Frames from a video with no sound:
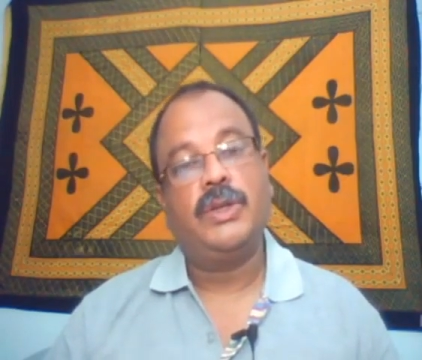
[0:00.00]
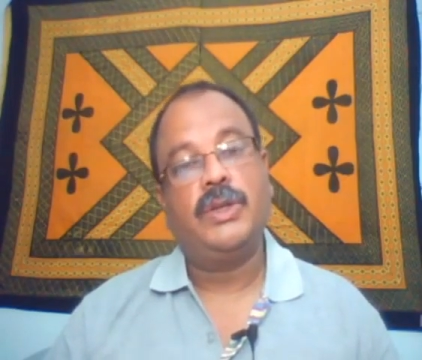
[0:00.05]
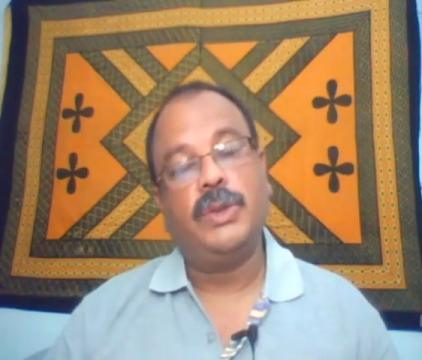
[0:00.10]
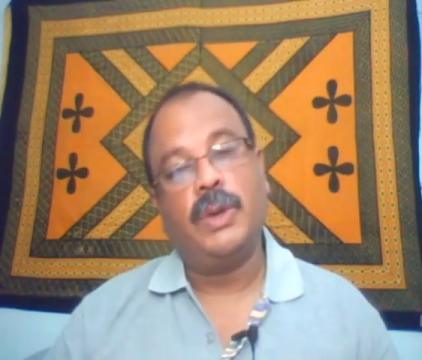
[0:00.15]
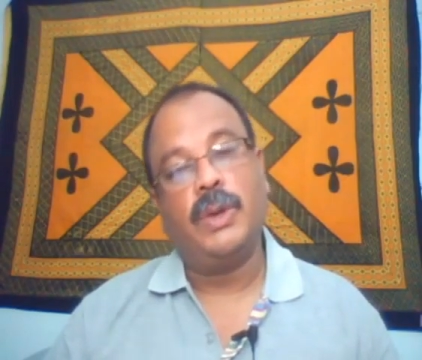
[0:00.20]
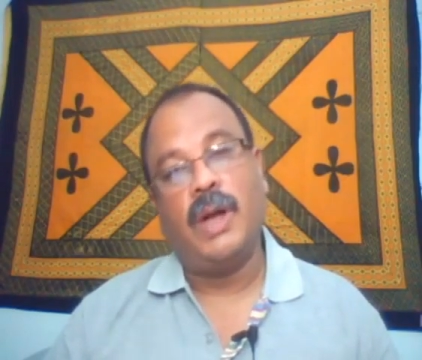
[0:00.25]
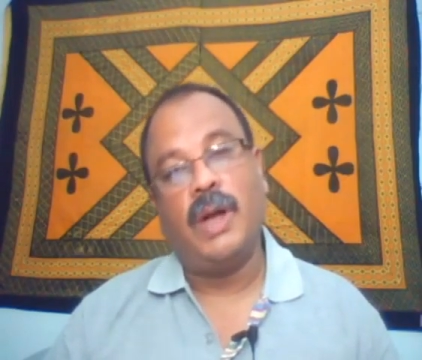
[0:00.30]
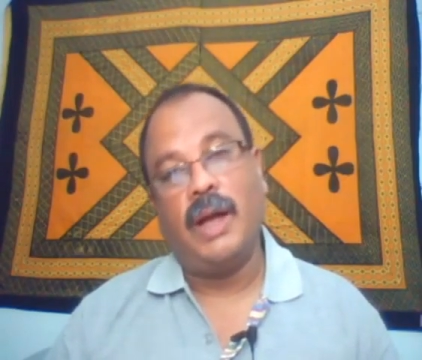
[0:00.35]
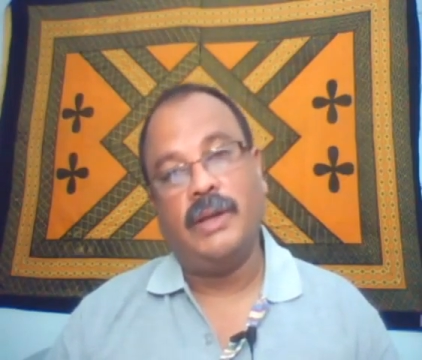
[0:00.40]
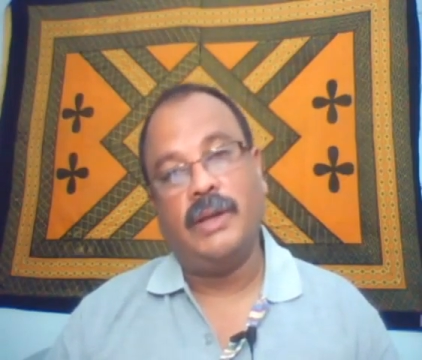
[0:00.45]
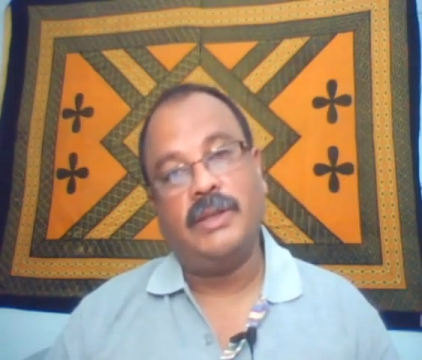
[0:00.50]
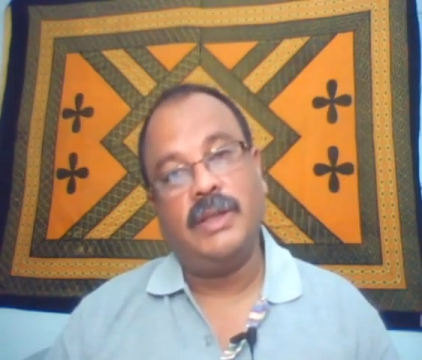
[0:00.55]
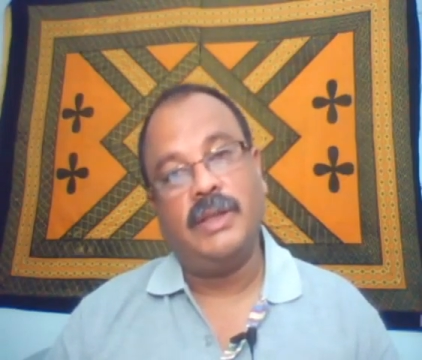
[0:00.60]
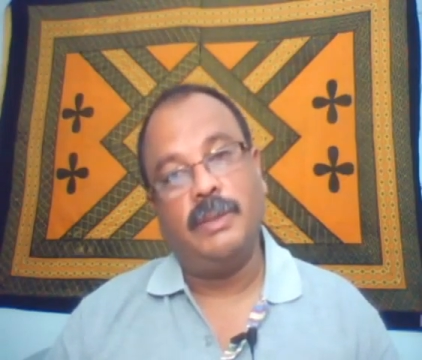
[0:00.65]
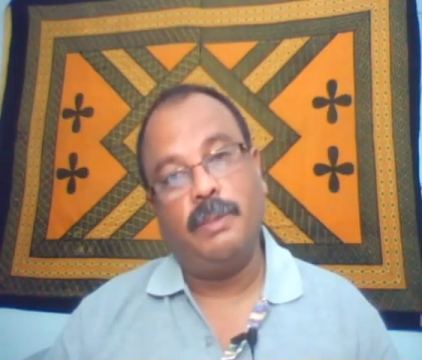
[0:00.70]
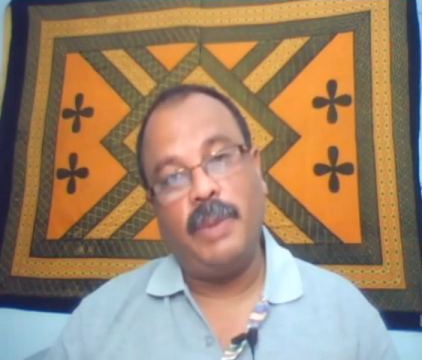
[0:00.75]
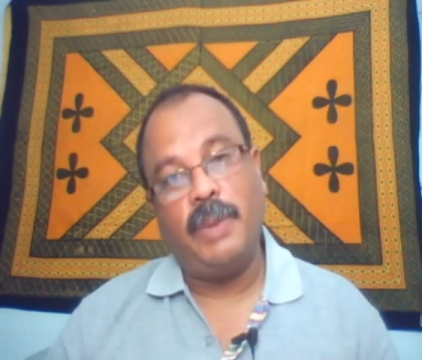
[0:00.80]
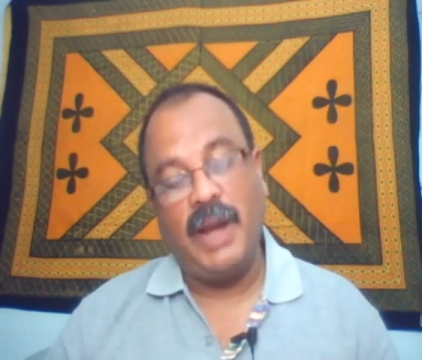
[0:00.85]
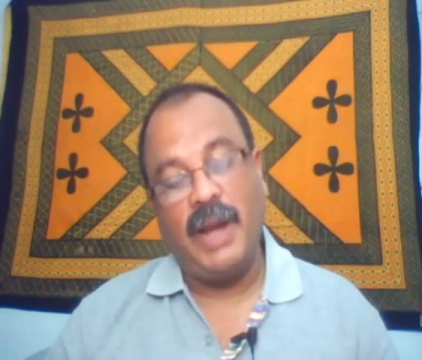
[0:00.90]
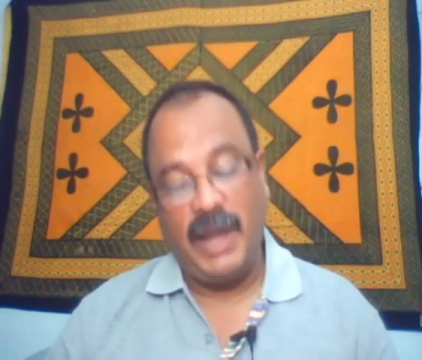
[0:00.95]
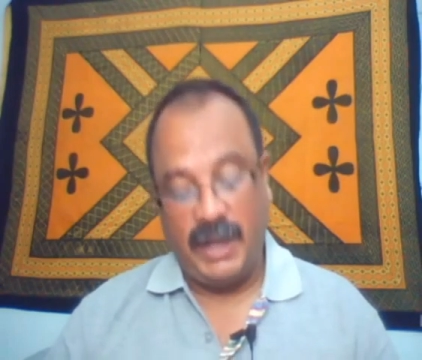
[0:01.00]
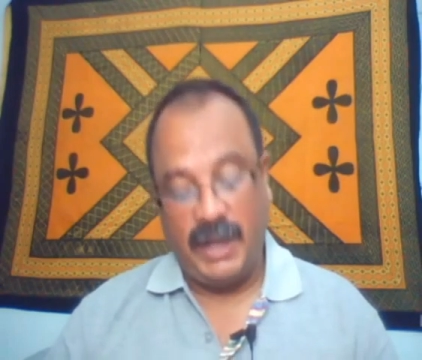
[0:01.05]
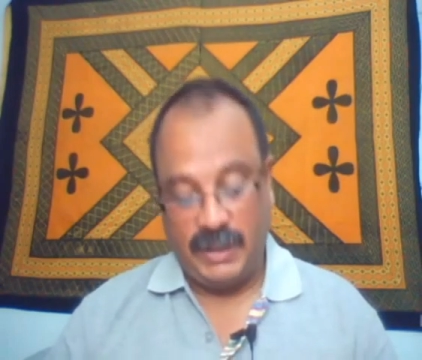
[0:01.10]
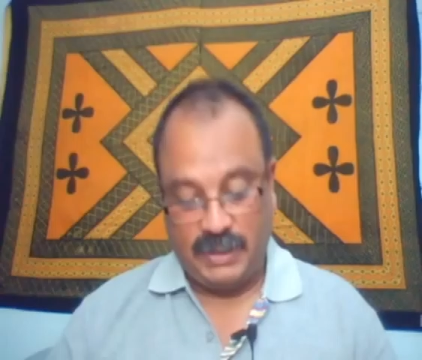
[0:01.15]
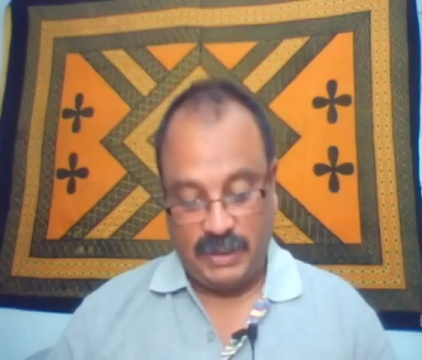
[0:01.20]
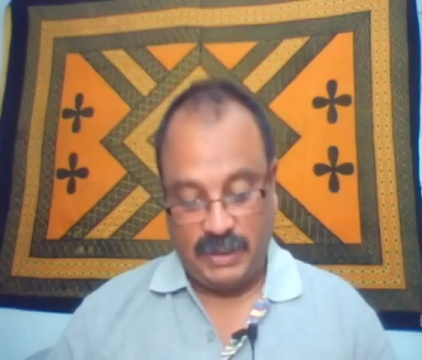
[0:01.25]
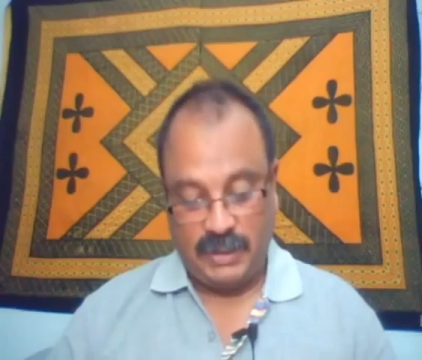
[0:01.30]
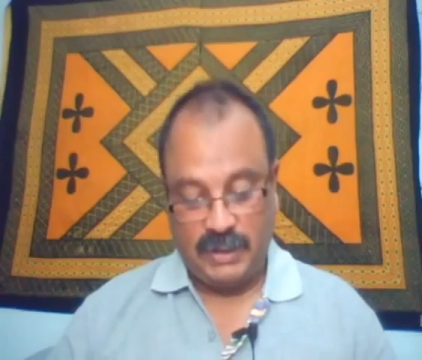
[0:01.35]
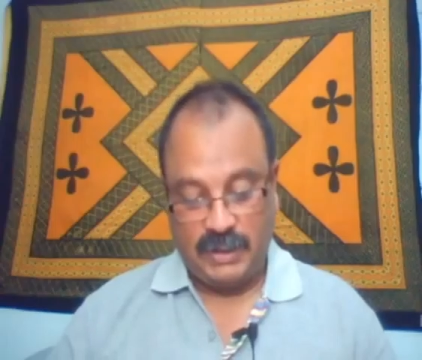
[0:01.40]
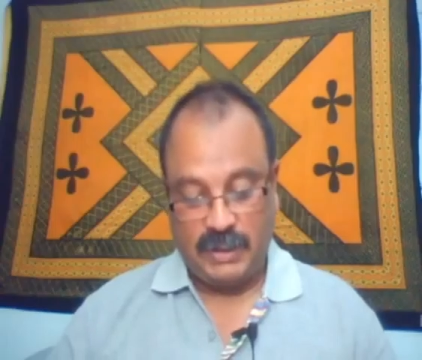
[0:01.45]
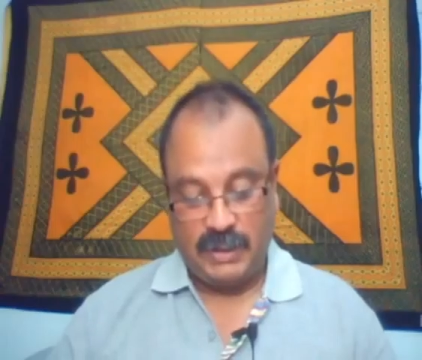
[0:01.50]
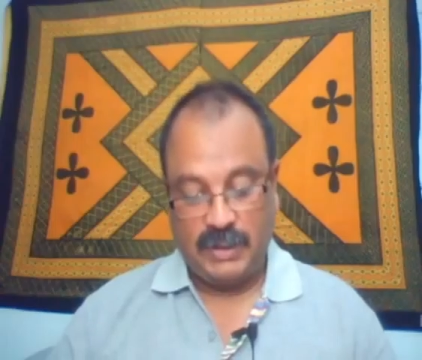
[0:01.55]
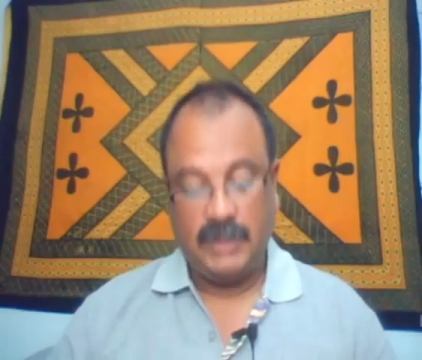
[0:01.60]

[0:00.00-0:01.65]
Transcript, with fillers: to contemplate